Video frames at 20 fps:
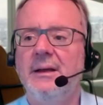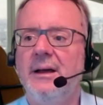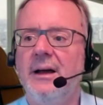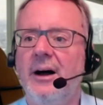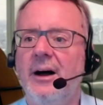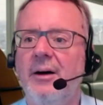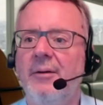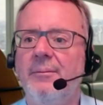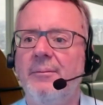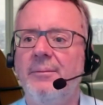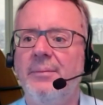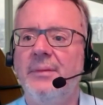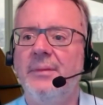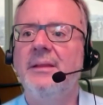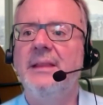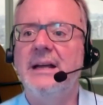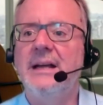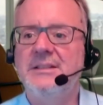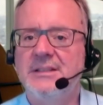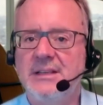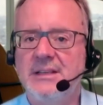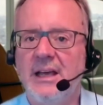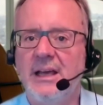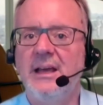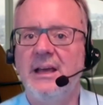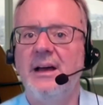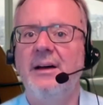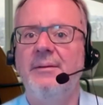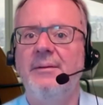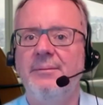Um, that's a,
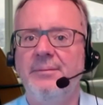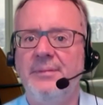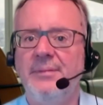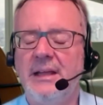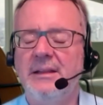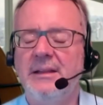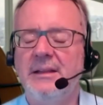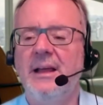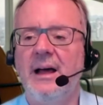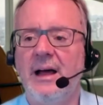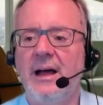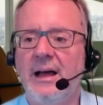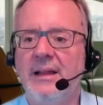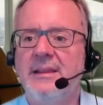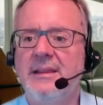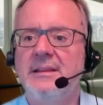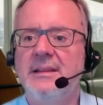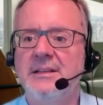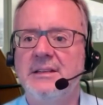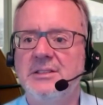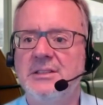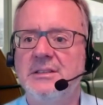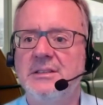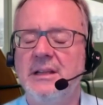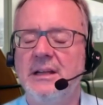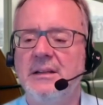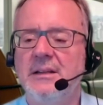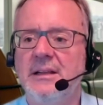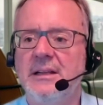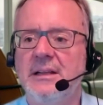um, that, I think that's,
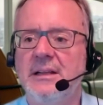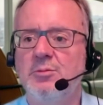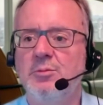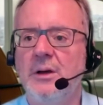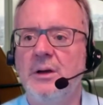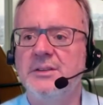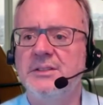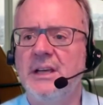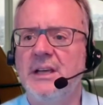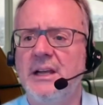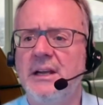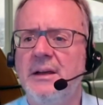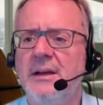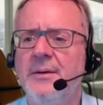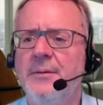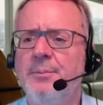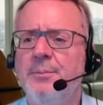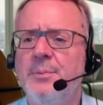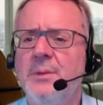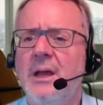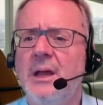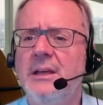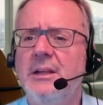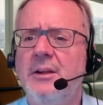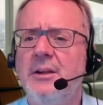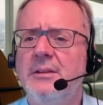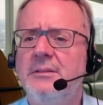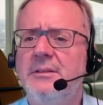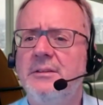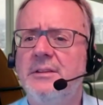that, that's well said. You know,
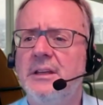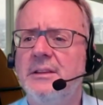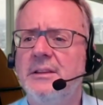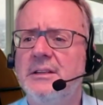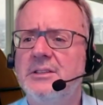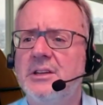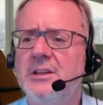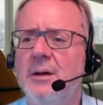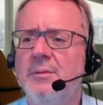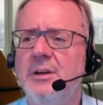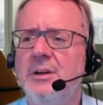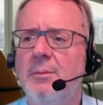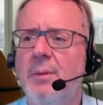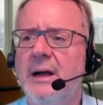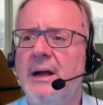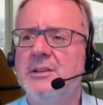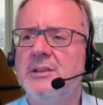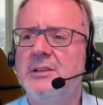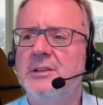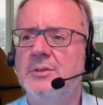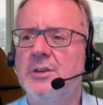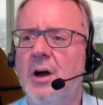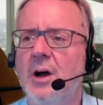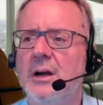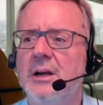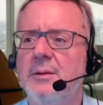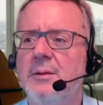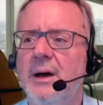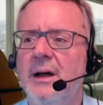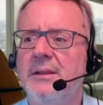the other thing that's coming to mind as we're
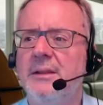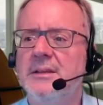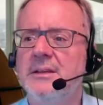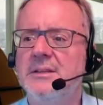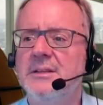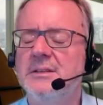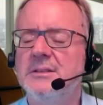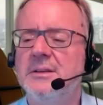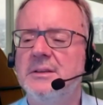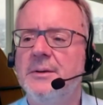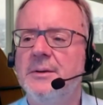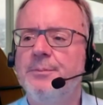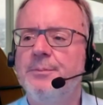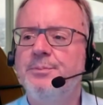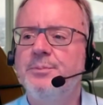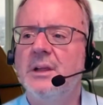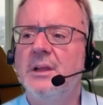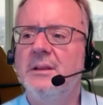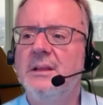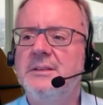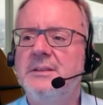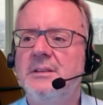talking about this is, let's,